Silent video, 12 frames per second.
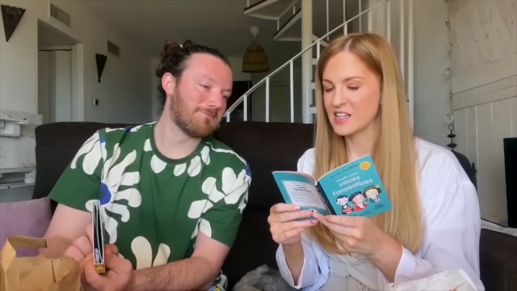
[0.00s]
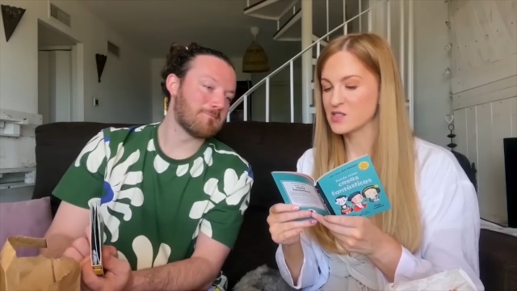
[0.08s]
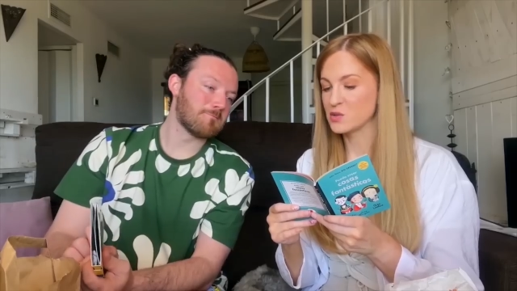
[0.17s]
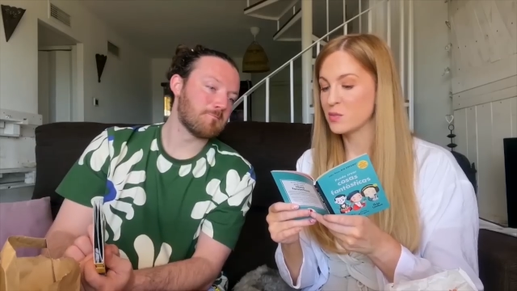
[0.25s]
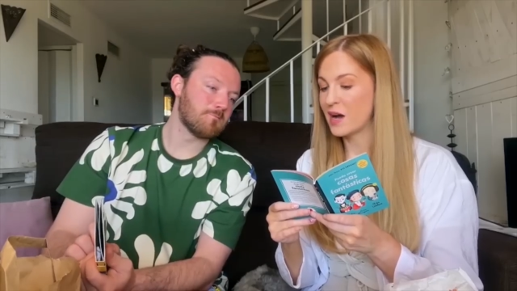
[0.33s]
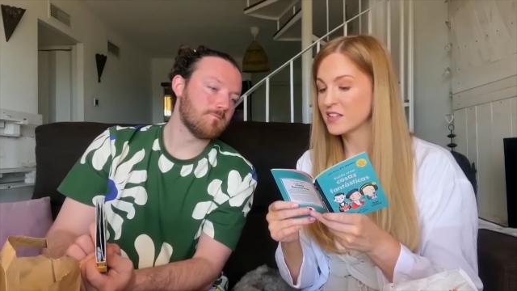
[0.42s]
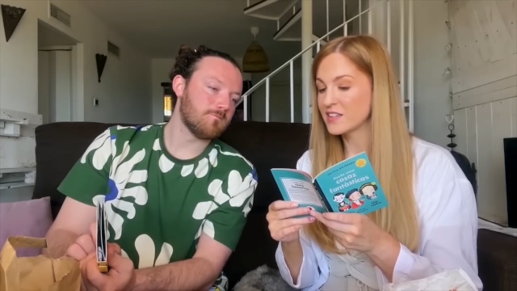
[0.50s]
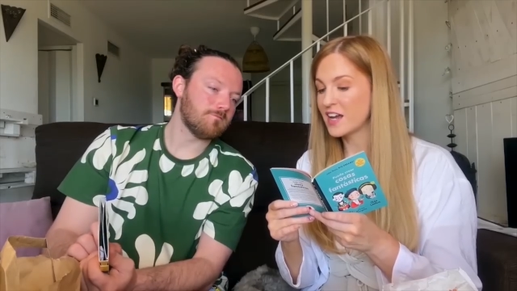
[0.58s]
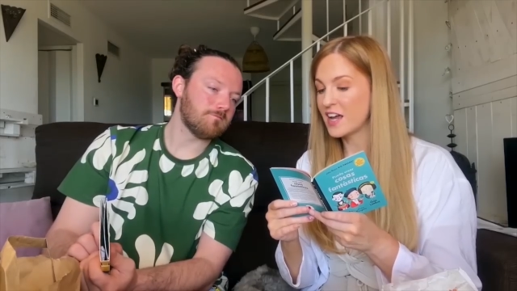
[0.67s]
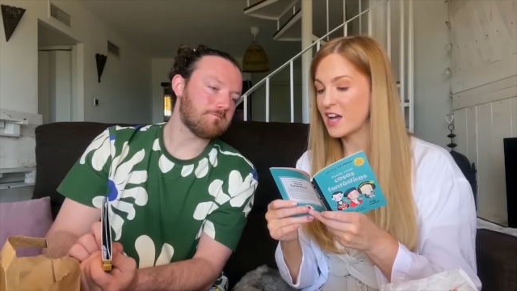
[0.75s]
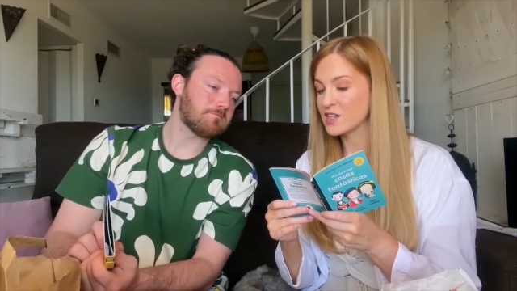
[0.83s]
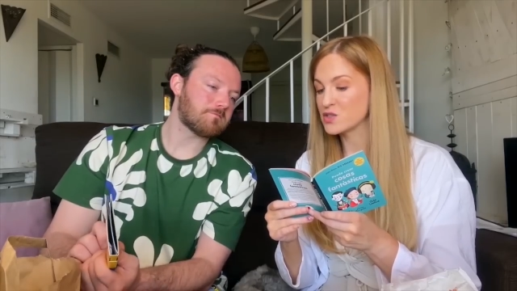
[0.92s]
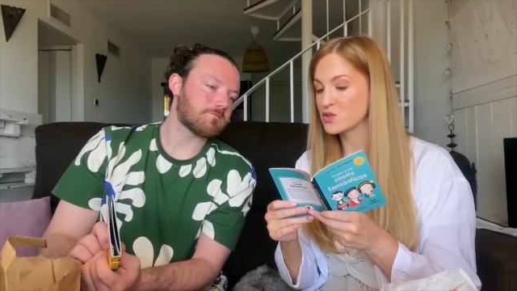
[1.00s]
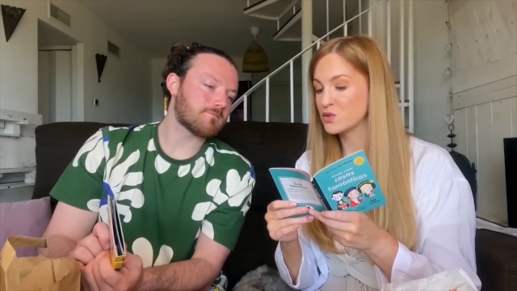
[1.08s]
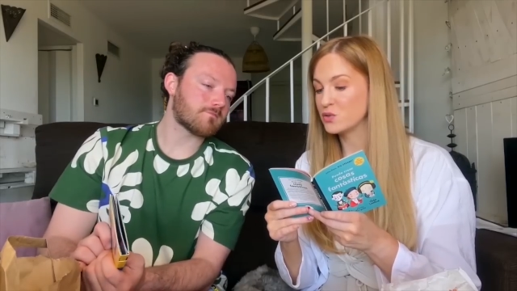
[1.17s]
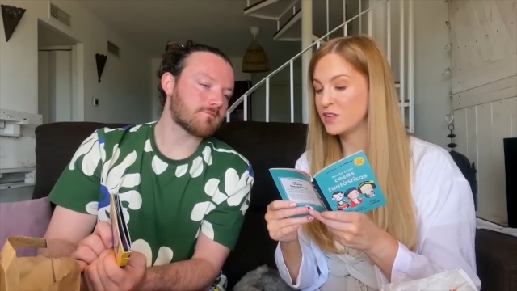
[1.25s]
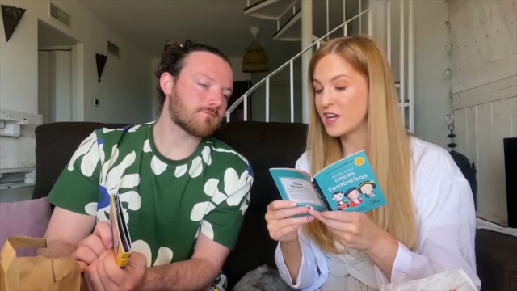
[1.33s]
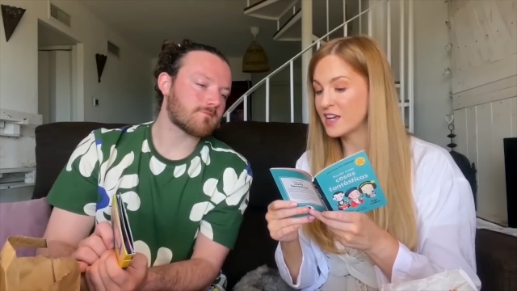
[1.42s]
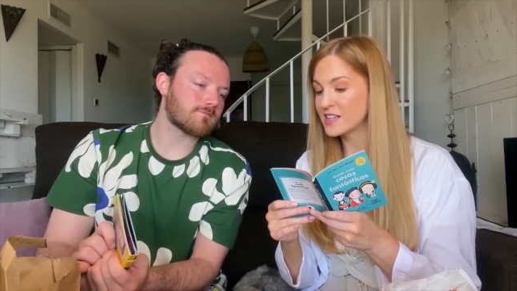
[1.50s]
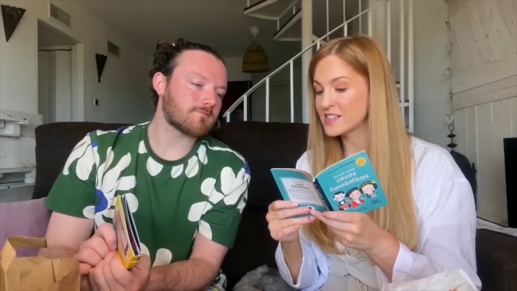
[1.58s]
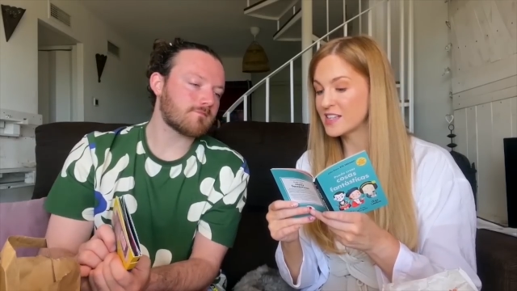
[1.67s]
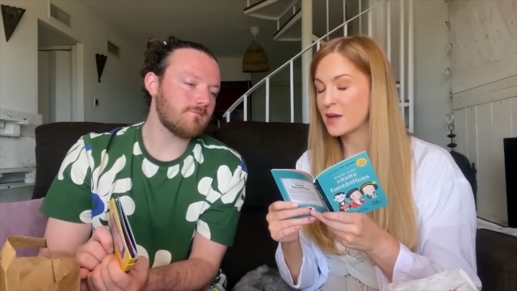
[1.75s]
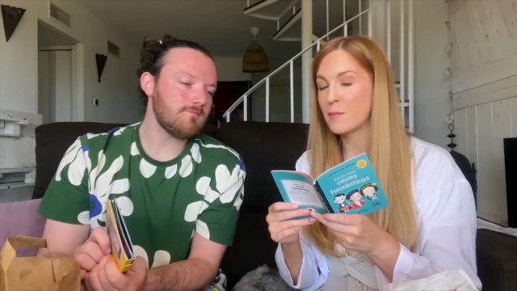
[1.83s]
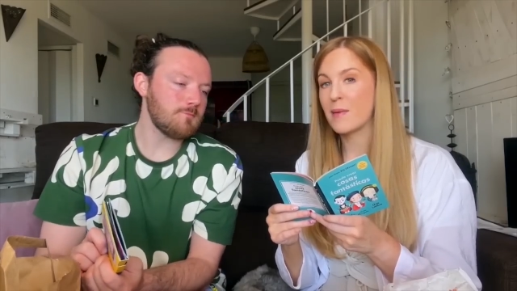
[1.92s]
Speaker 1: su madre
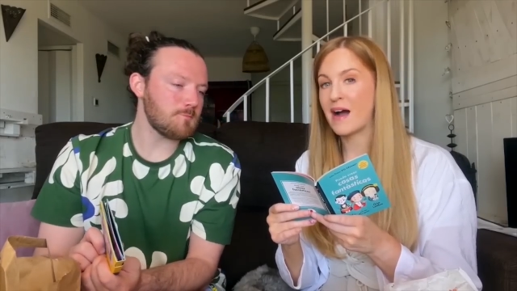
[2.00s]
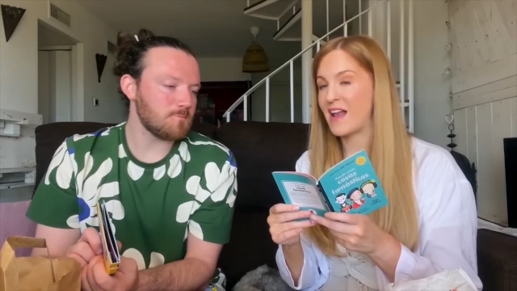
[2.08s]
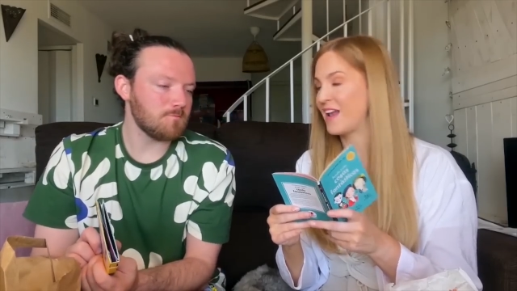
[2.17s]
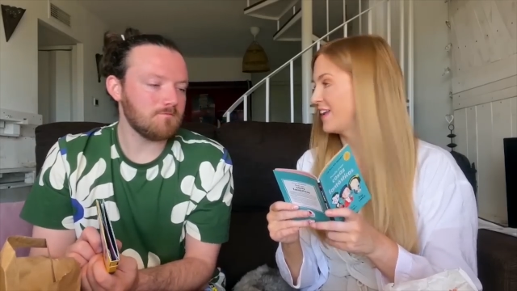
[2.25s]
estuviese mal.